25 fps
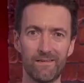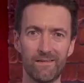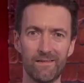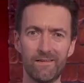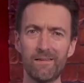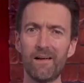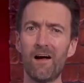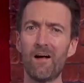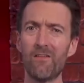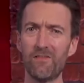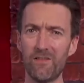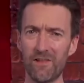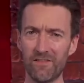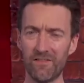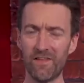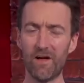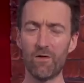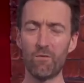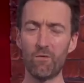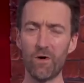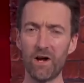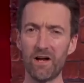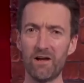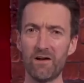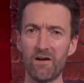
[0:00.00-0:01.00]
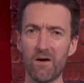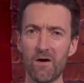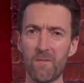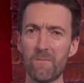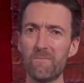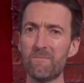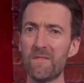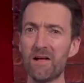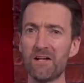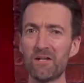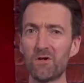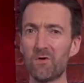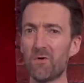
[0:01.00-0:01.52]
Yeah, I think that win
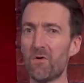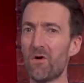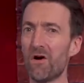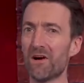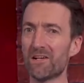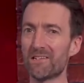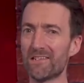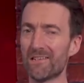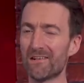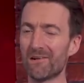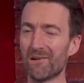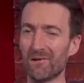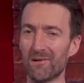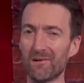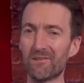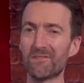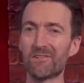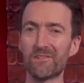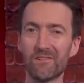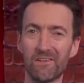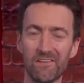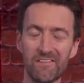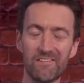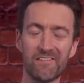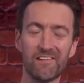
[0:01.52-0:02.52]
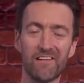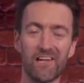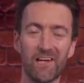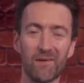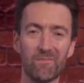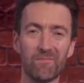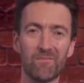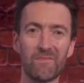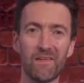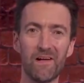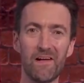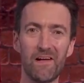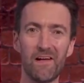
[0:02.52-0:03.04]
meant quite a lot to the team.
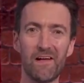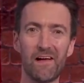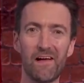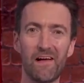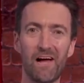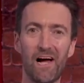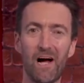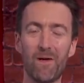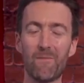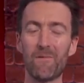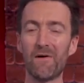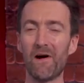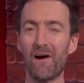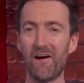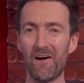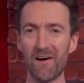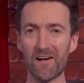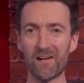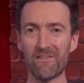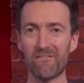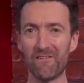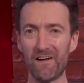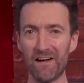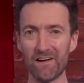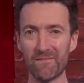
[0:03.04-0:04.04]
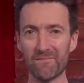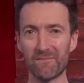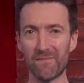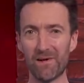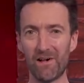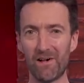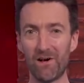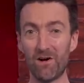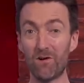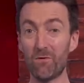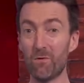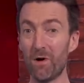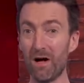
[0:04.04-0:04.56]
Behind Van
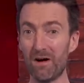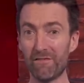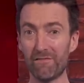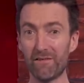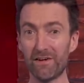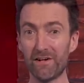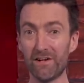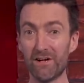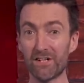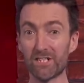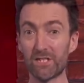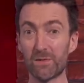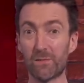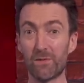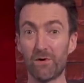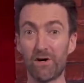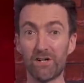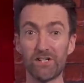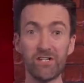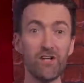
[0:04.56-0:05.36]
Baarle, Wout van Aert surprised